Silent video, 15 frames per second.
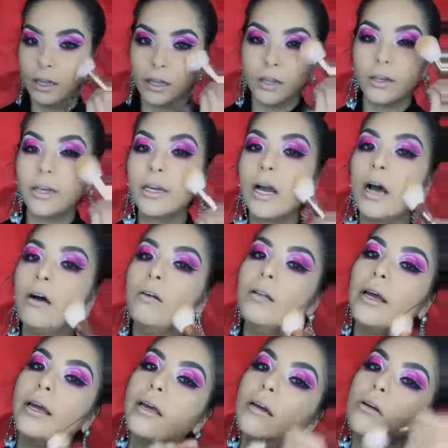Look at how
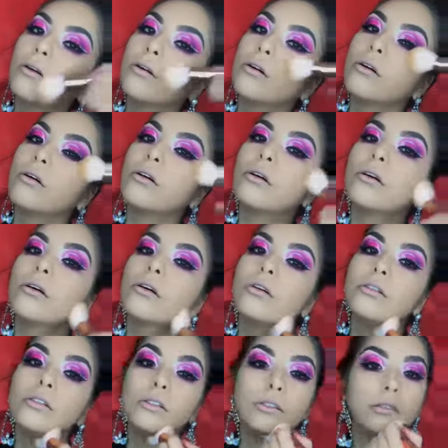like
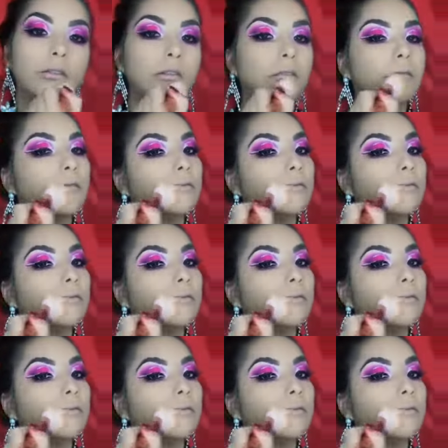just